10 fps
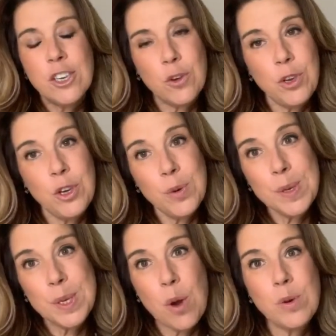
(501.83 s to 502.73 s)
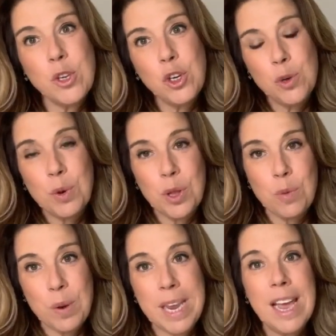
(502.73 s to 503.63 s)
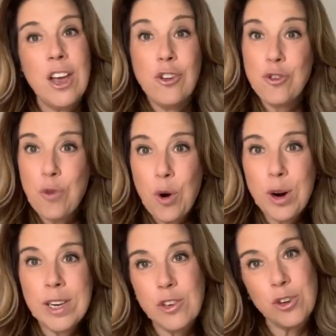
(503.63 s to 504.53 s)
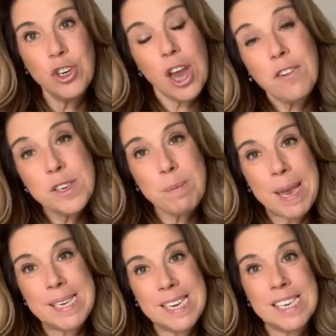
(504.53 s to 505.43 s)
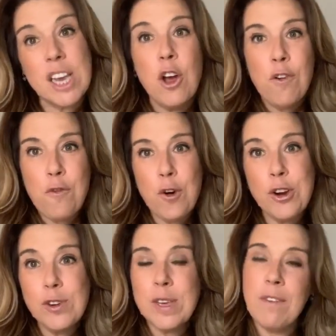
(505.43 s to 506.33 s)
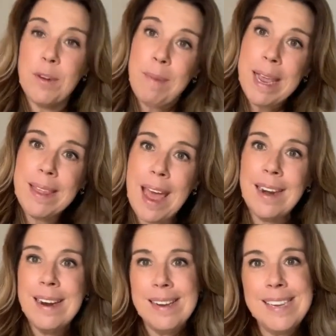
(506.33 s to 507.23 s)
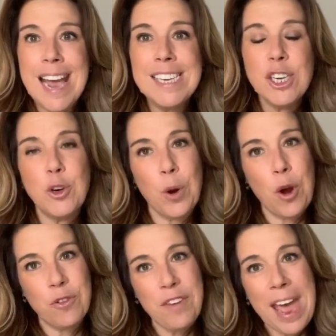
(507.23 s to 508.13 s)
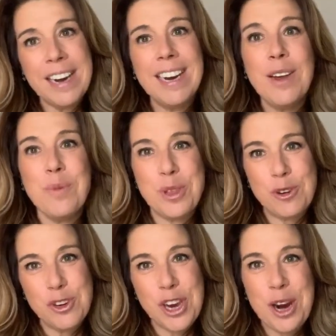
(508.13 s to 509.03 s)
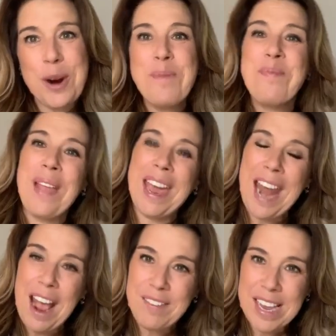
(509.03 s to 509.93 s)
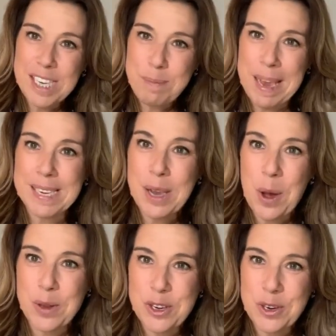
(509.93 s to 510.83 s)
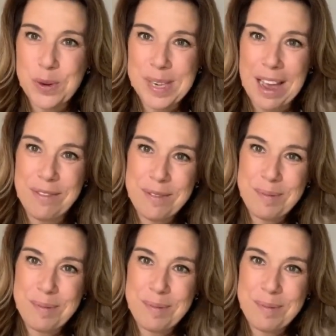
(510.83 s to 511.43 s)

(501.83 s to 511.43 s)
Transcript: So use those two or three drawers or shelf spaces for yourself and make that desk your own vanity with your chair and have that space all to yourself.